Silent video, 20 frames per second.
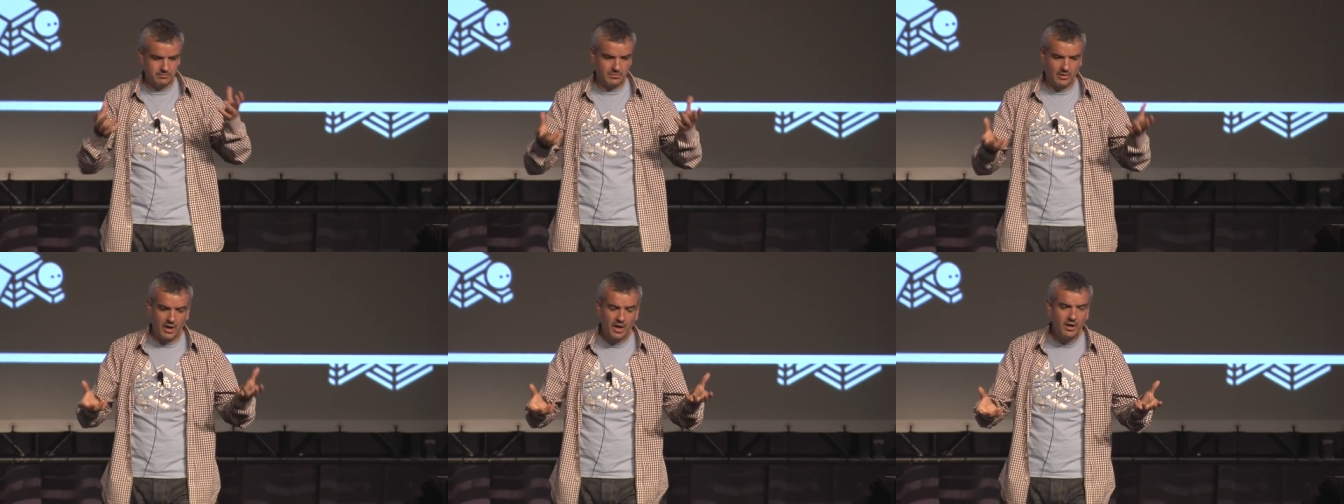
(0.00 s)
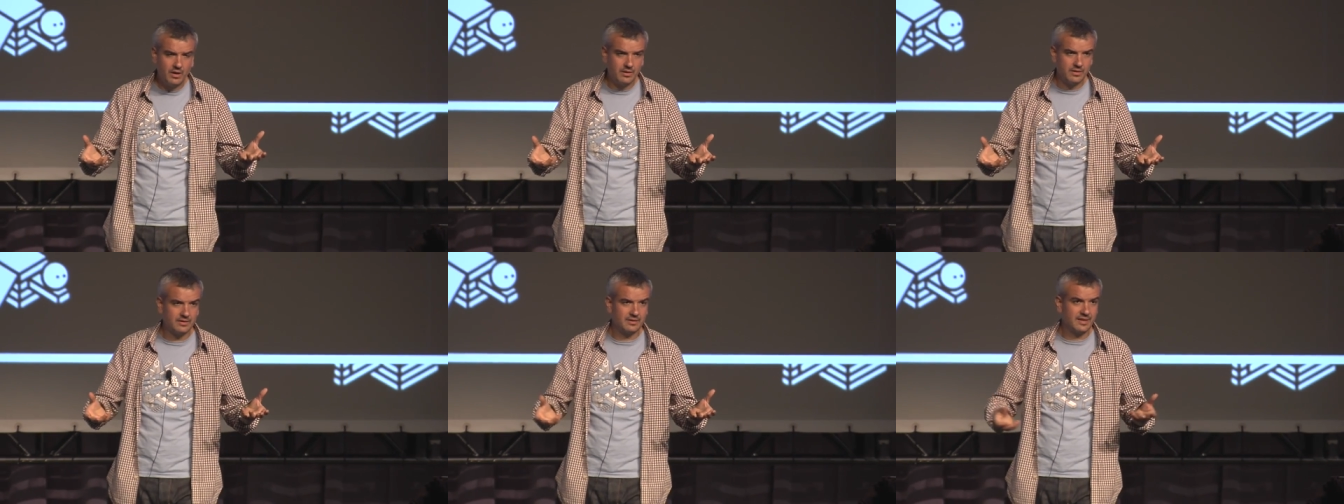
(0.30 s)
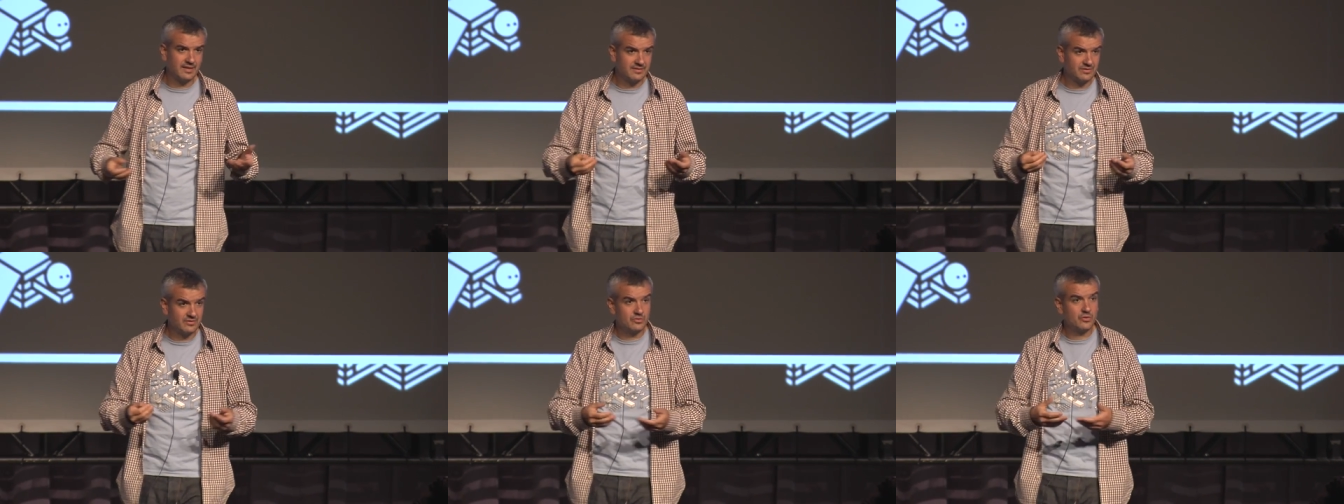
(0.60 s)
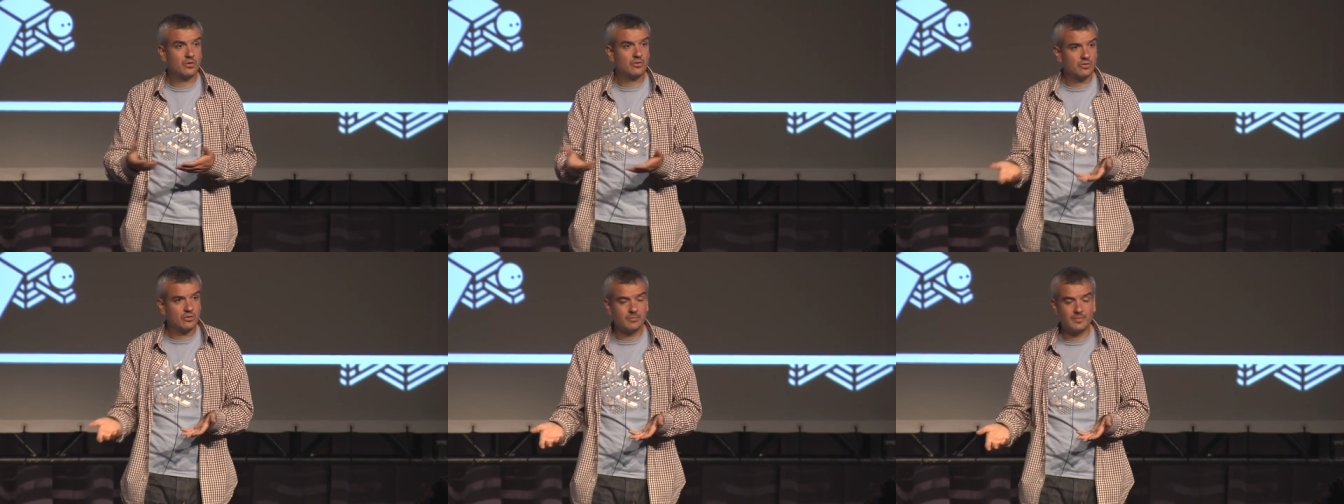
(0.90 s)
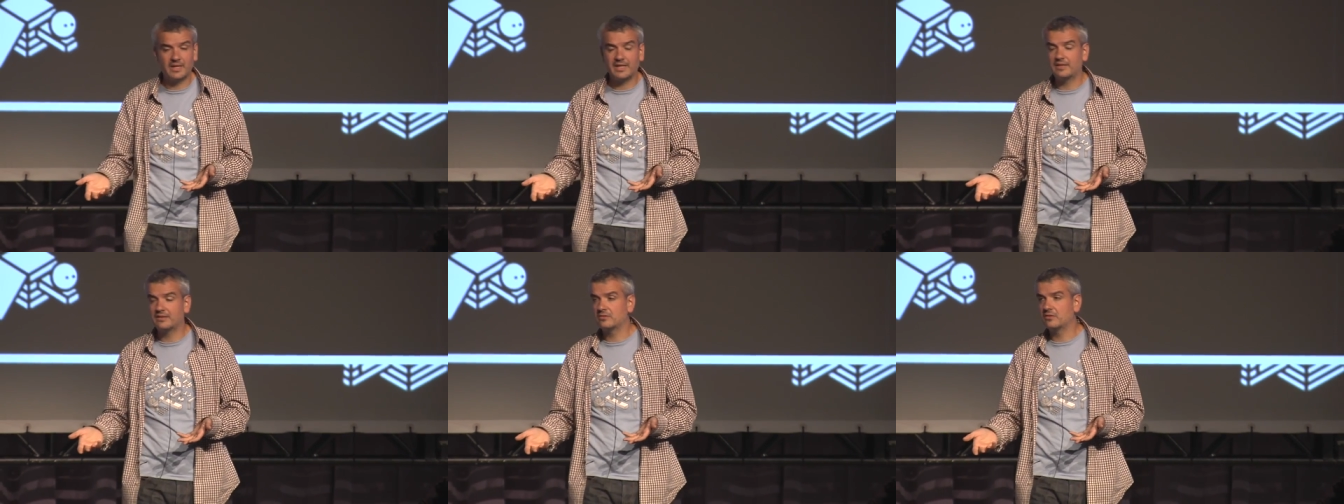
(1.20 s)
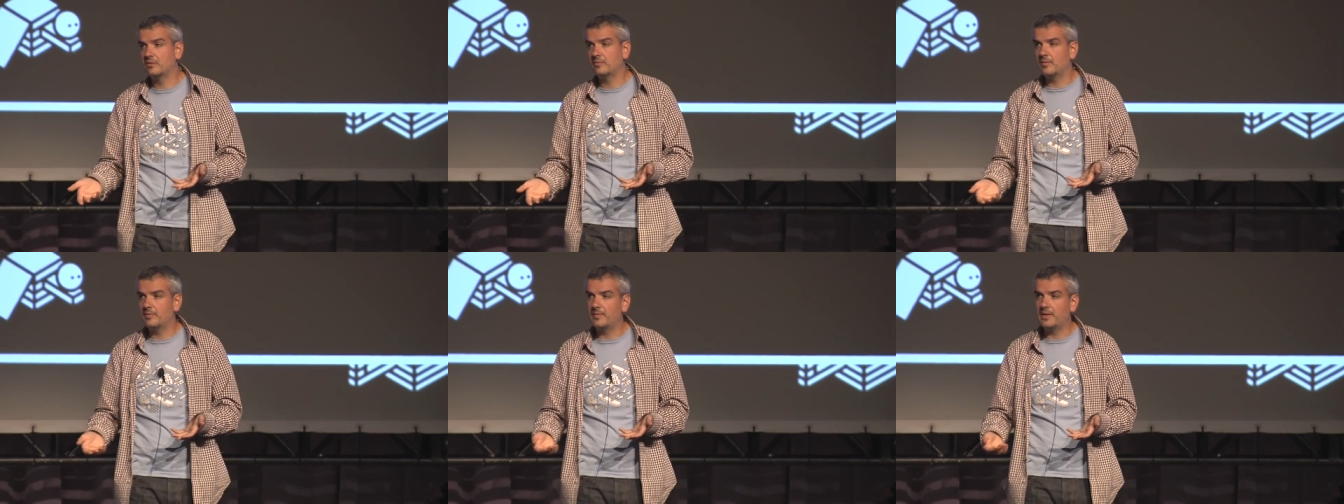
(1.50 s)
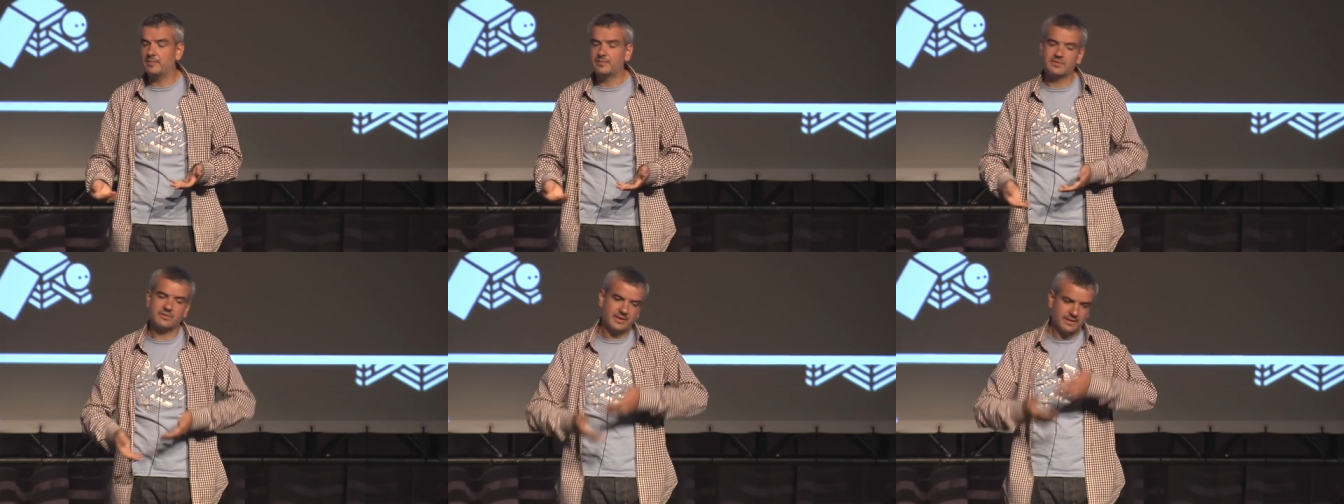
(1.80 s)
art has non-normalized normal
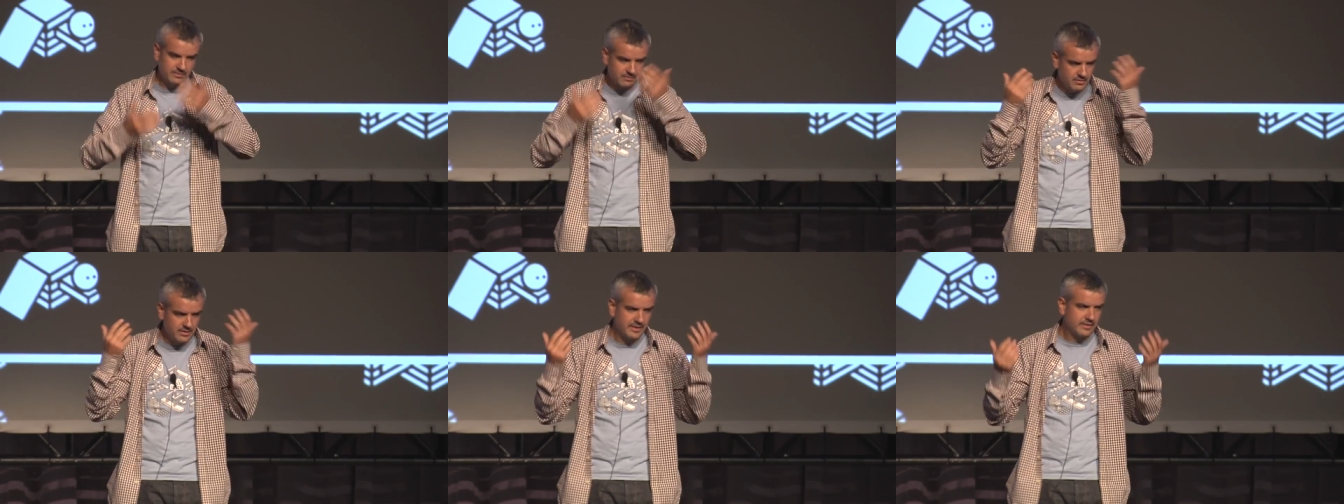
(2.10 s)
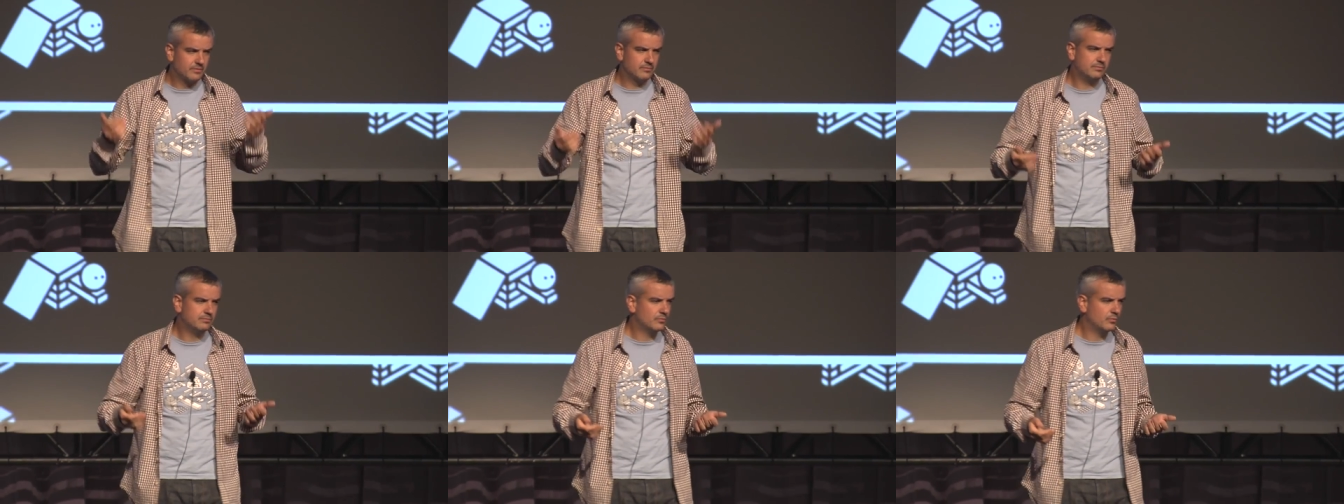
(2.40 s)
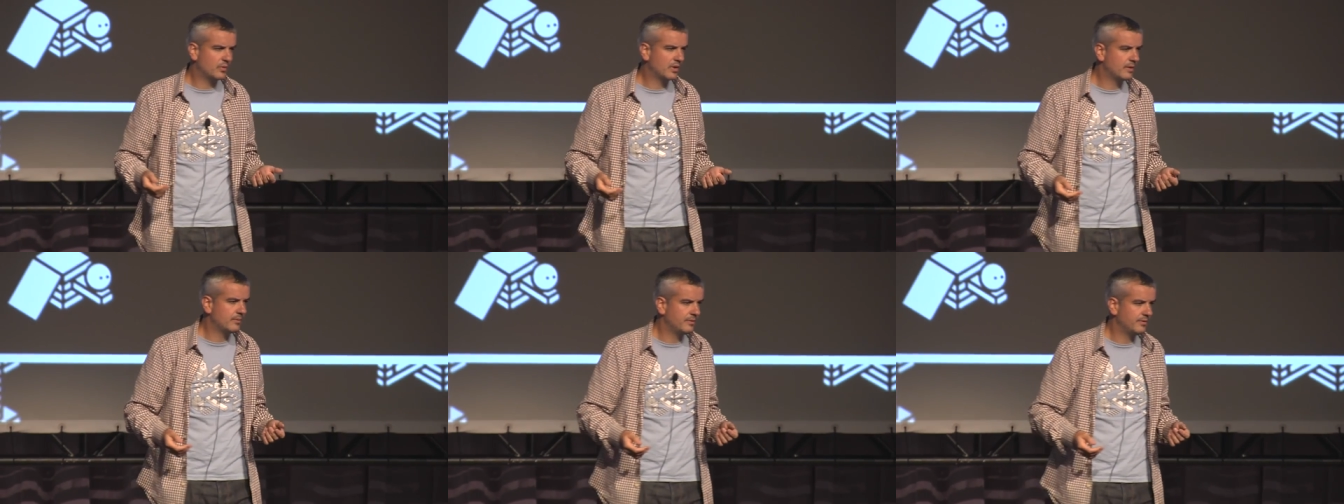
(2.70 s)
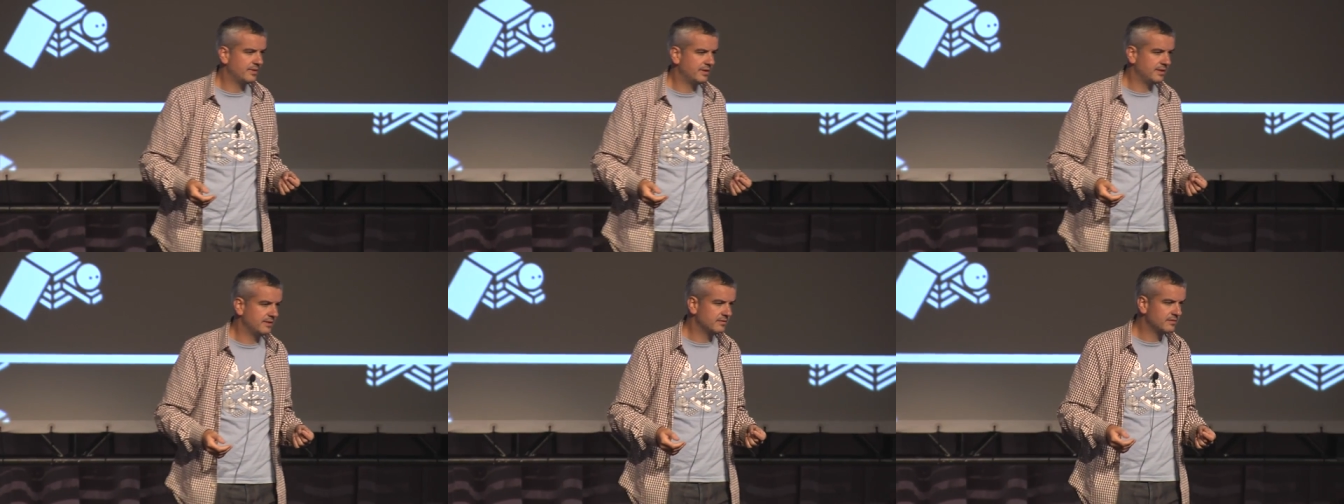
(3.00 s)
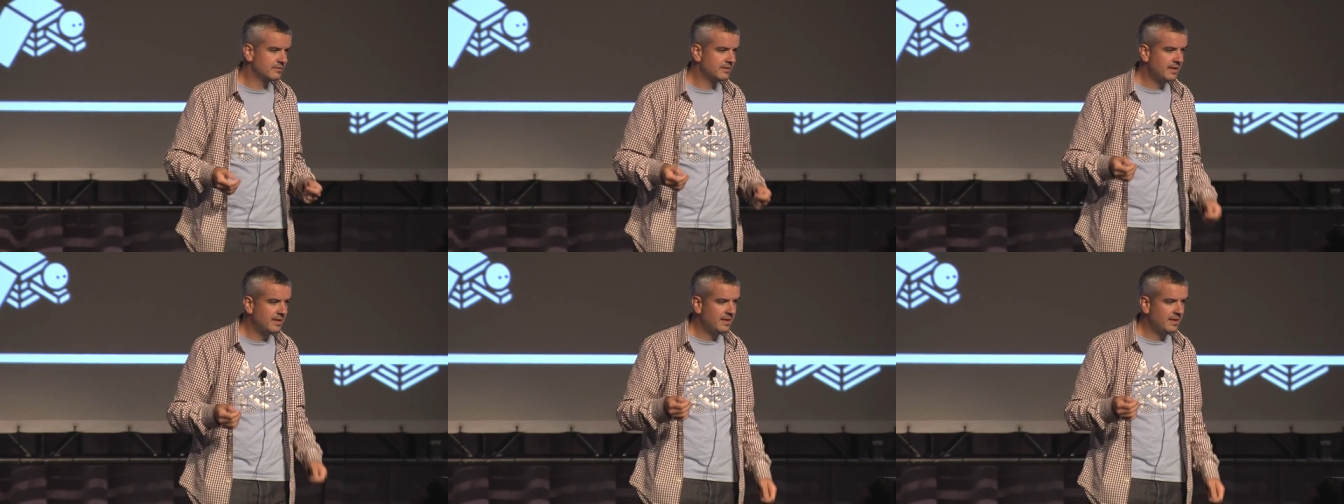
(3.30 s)
maps, right? Like whatever it is.